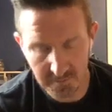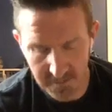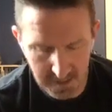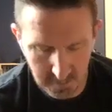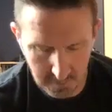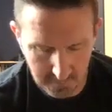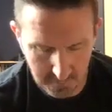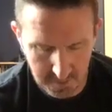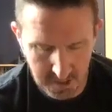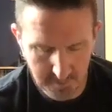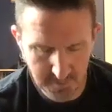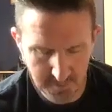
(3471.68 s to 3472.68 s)
So thank you
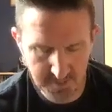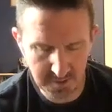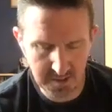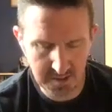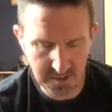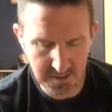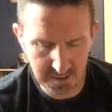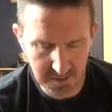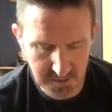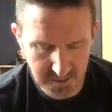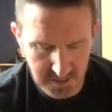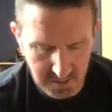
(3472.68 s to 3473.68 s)
for the opportunity to
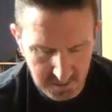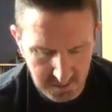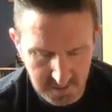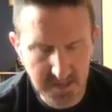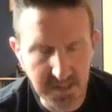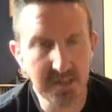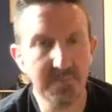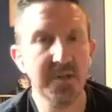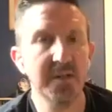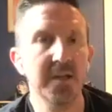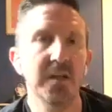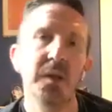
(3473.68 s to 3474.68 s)
continue to
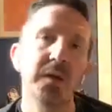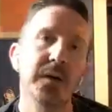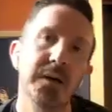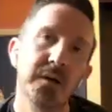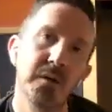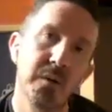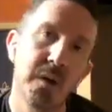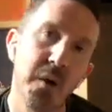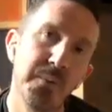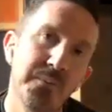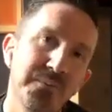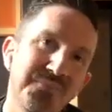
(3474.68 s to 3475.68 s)
deepen and learn and
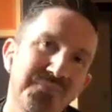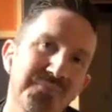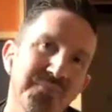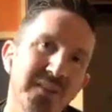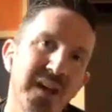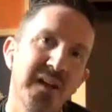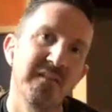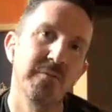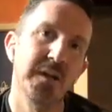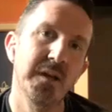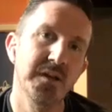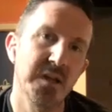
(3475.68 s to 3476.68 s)
grow as
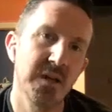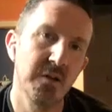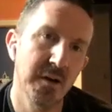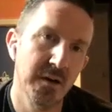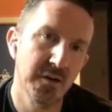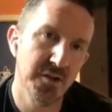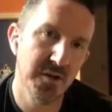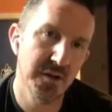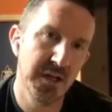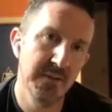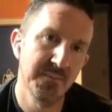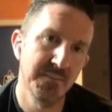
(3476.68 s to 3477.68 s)
we continue on our
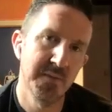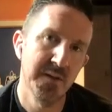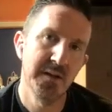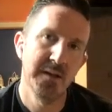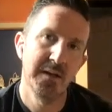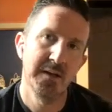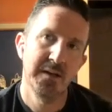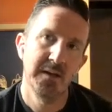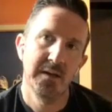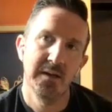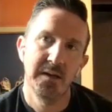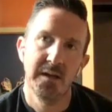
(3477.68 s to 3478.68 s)
journey.
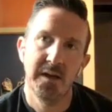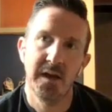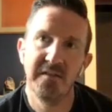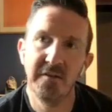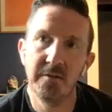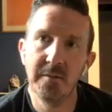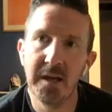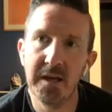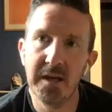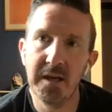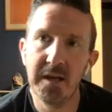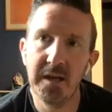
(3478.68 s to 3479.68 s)
As you're
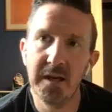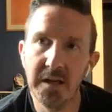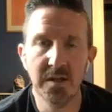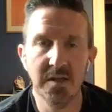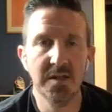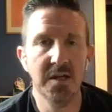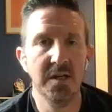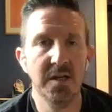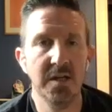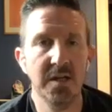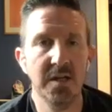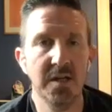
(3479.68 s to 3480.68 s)
ready to
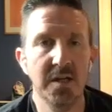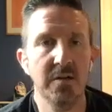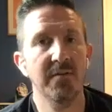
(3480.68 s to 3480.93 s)
continue with your